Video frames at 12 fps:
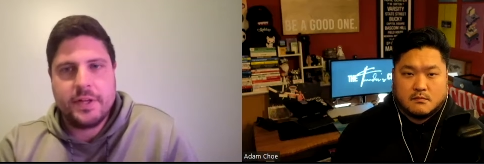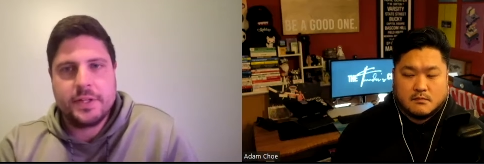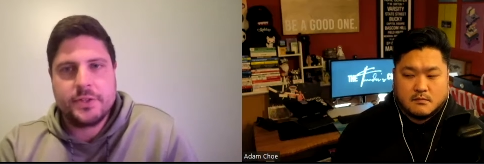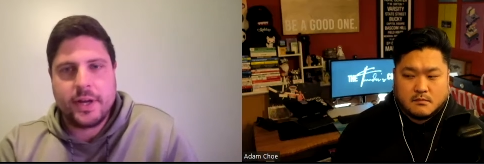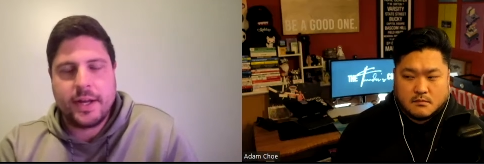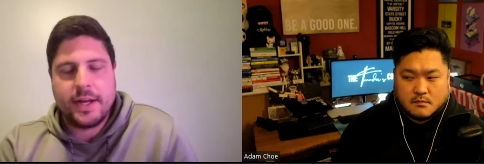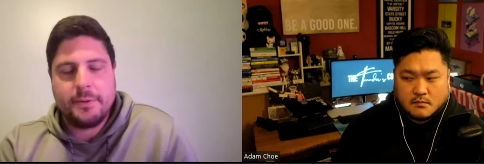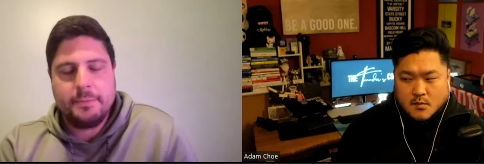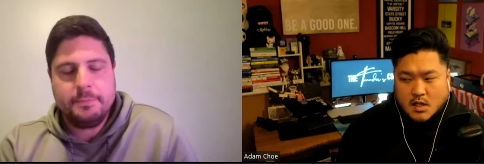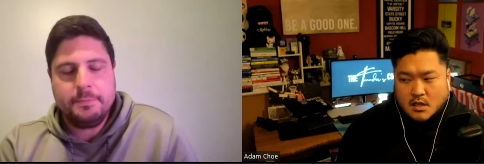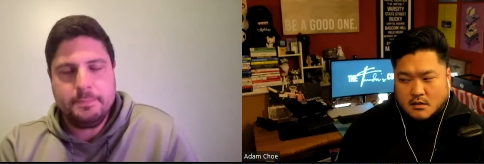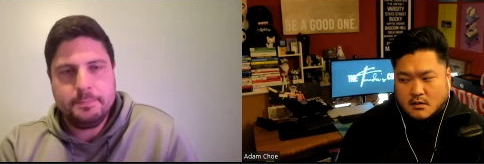Speaker 1: dive in to check
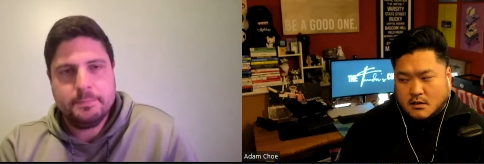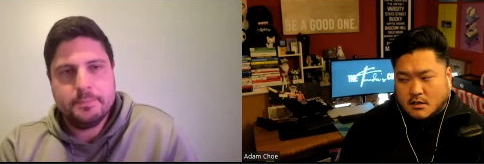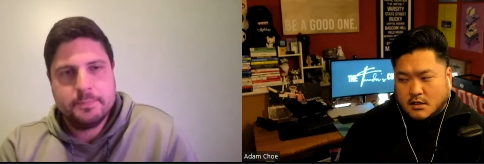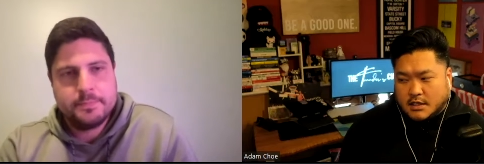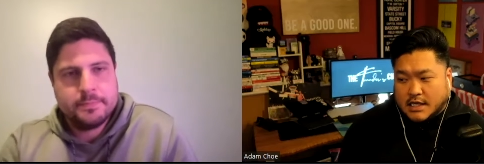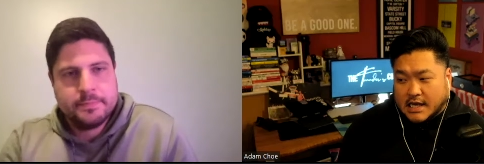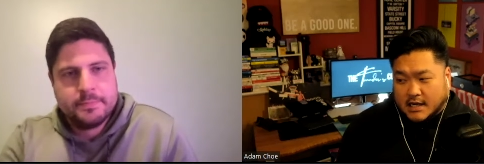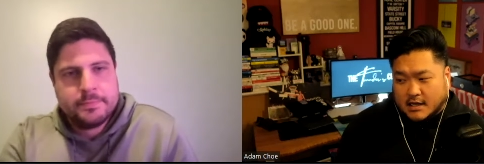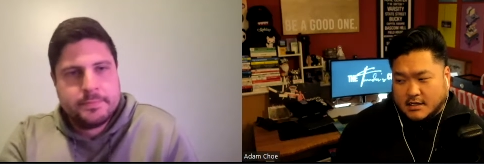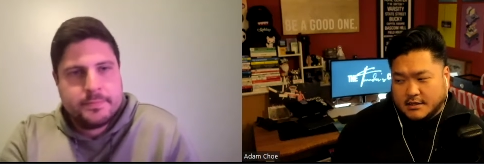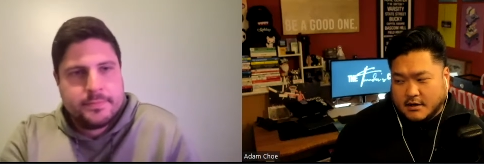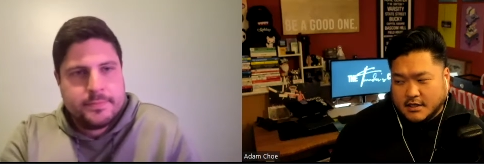it out.
Speaker 2: Yeah,
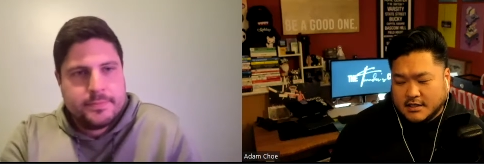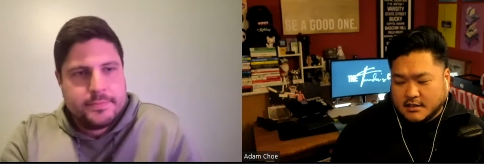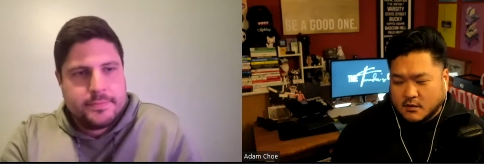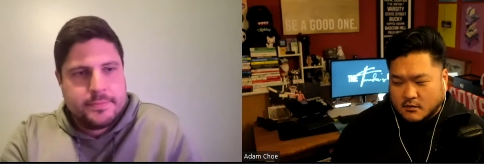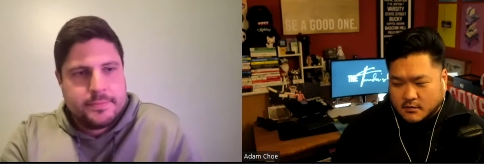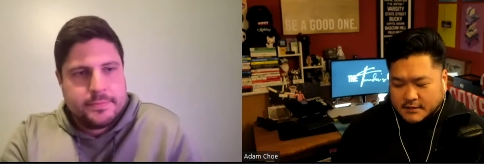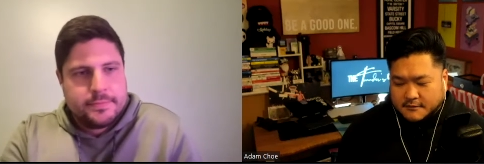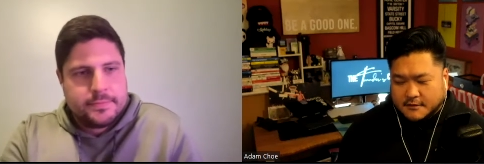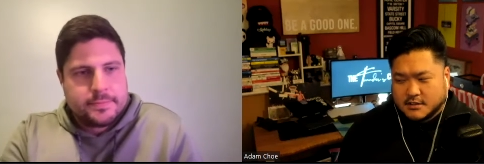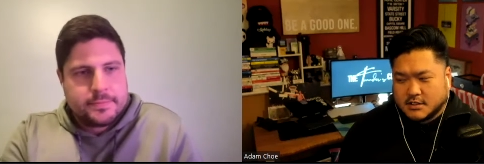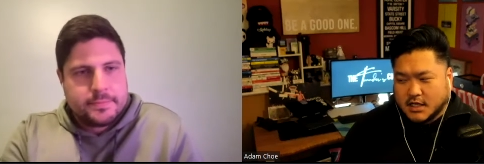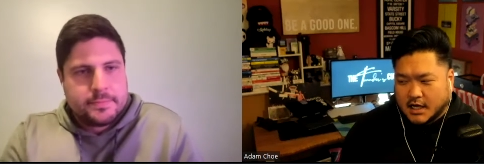you know, I think when we
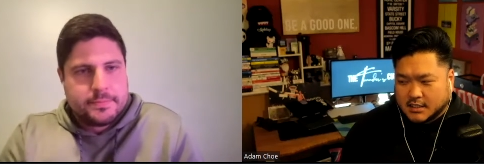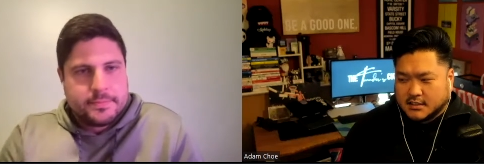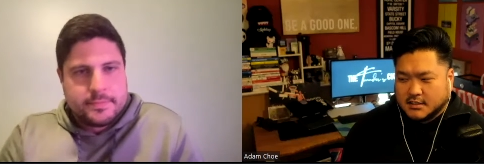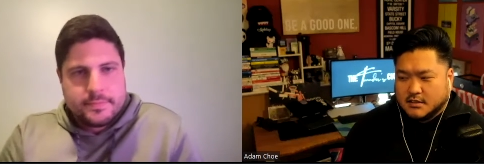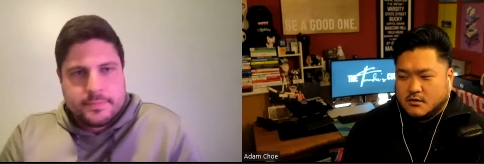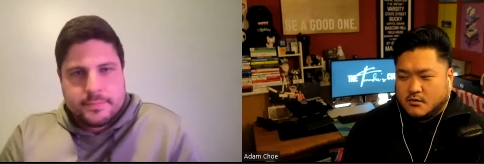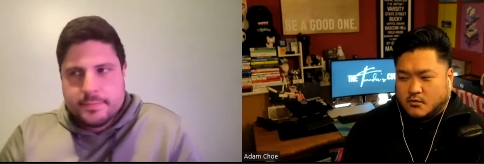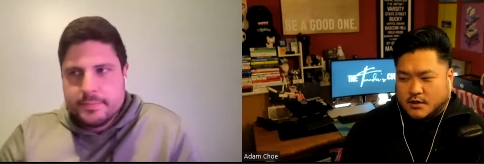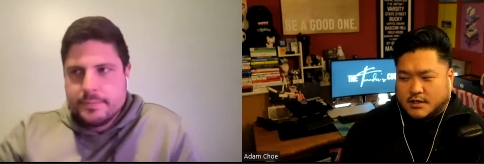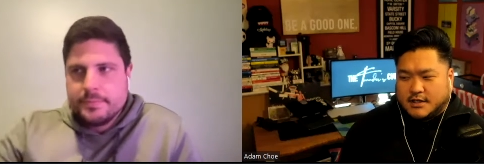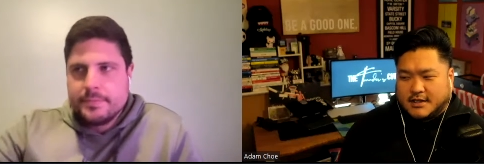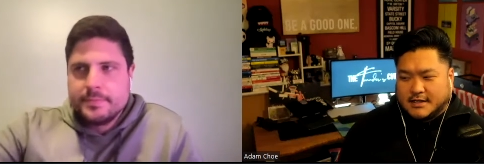first talked, one of
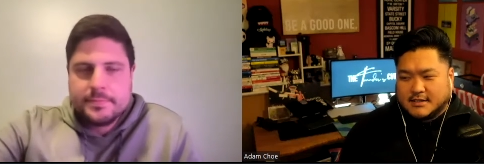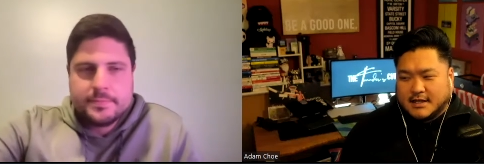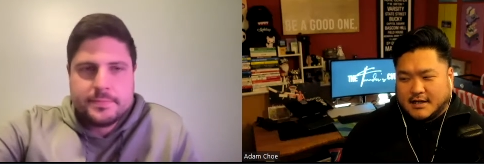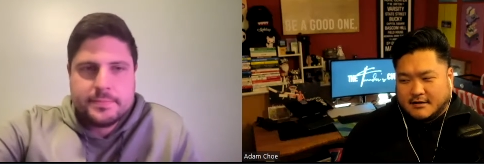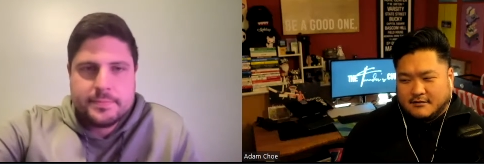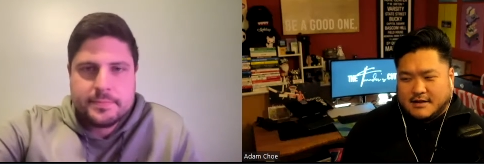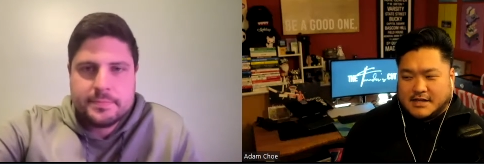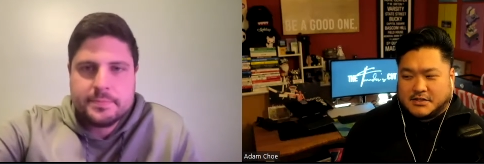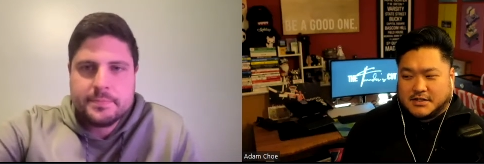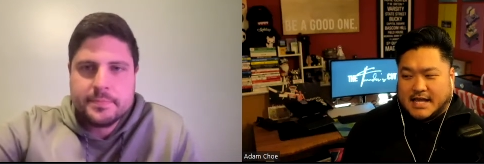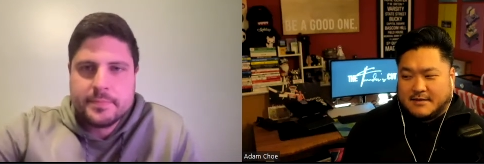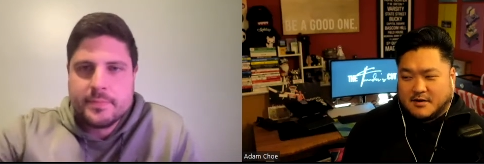the things that naturally
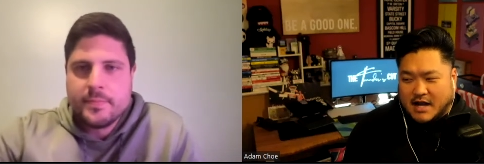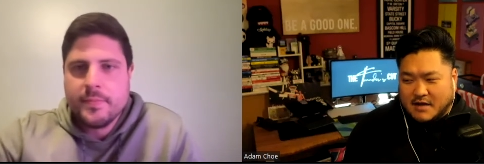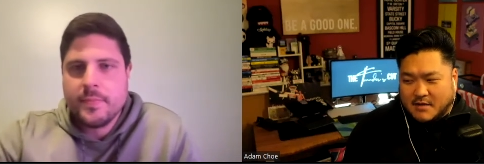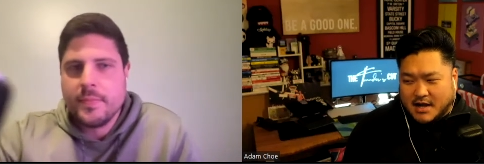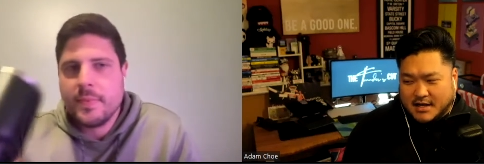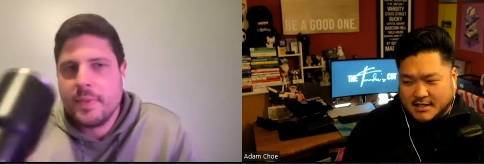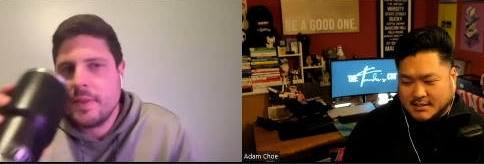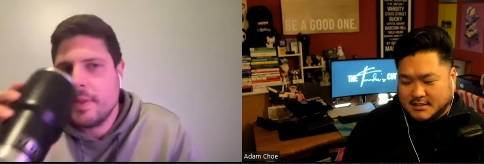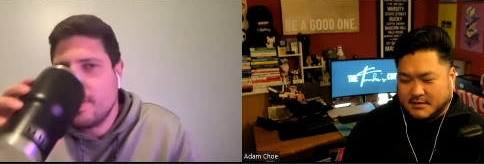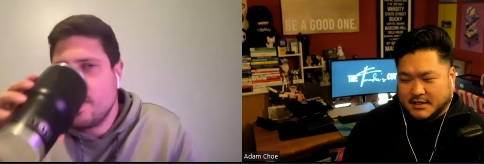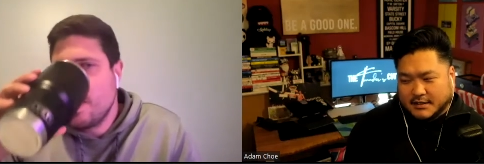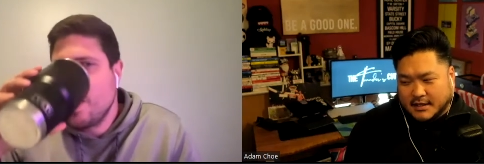came to my mind is
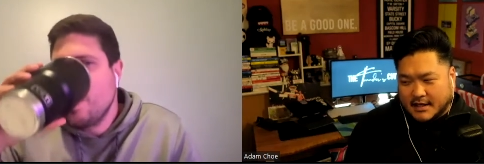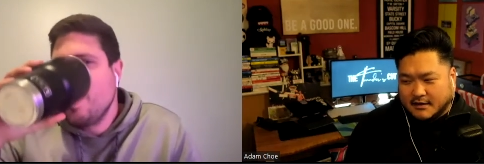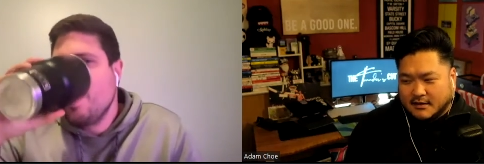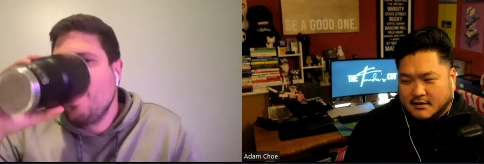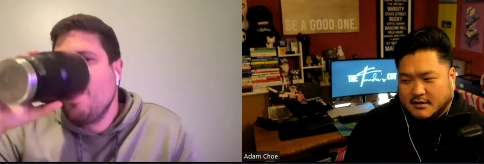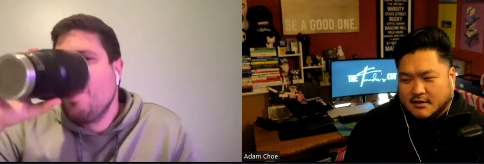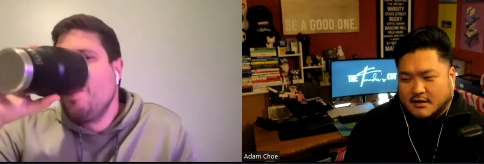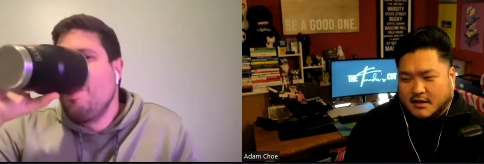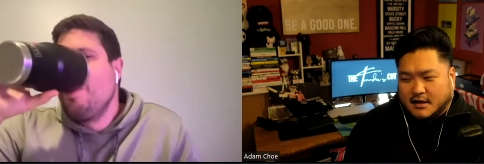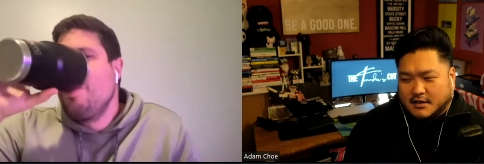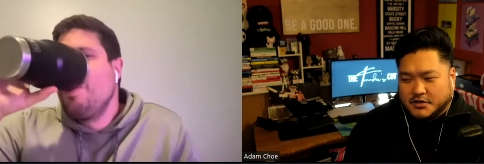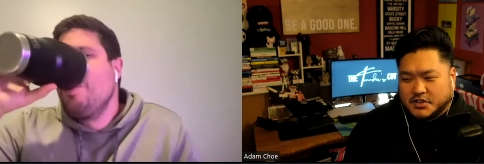something that uh,
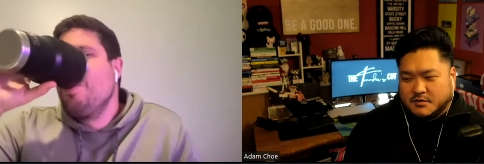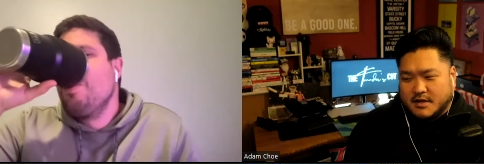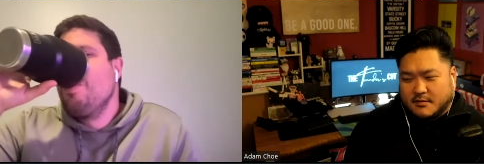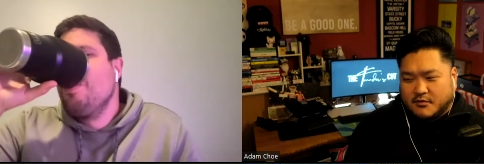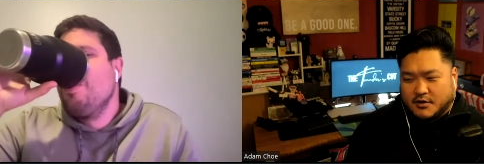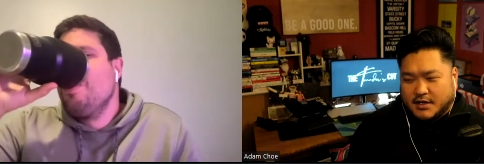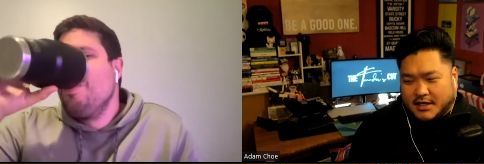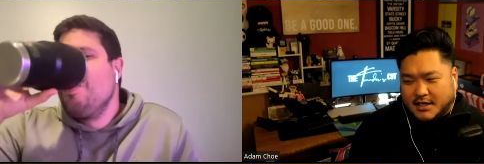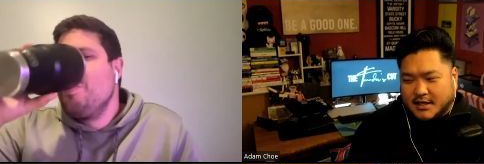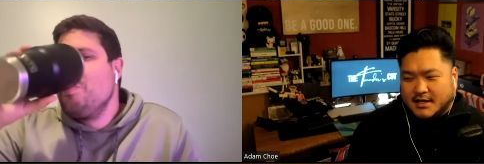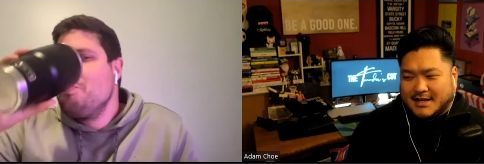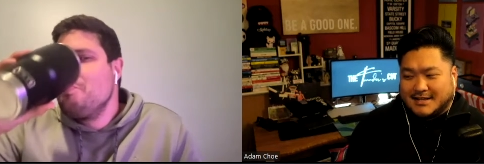used to be a pretty
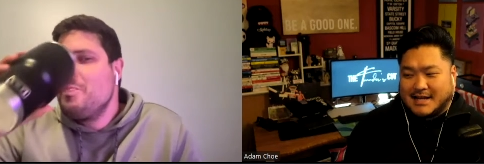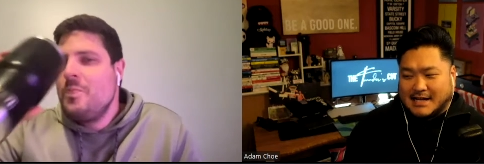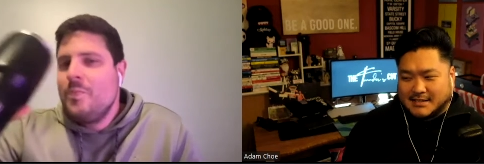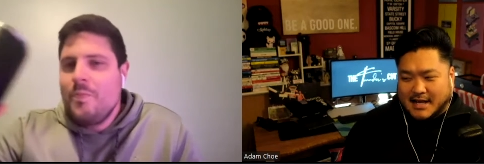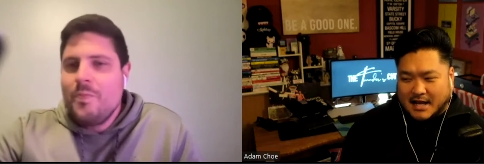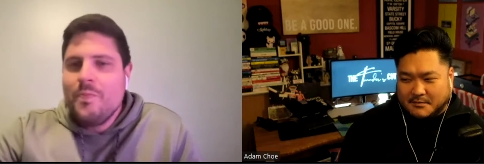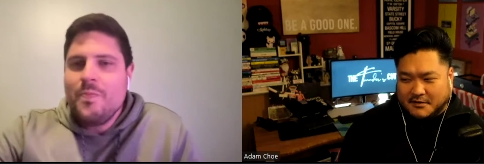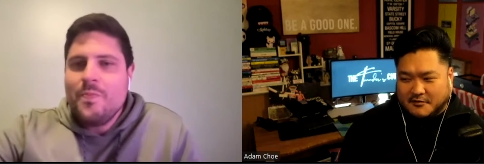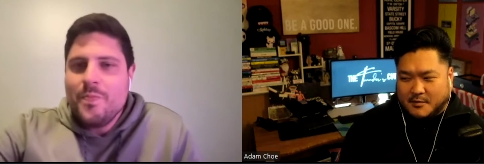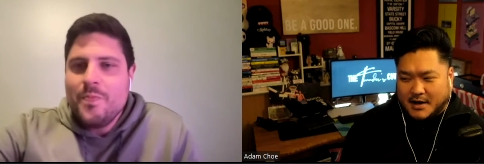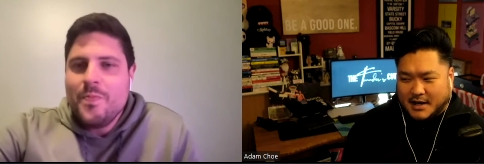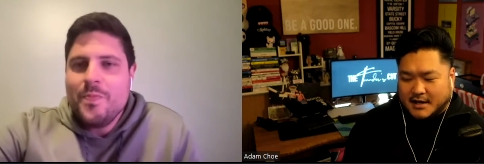intense hobby of
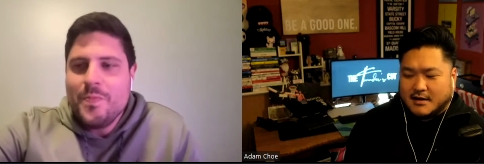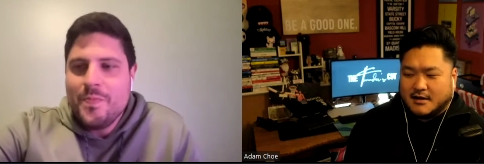mine.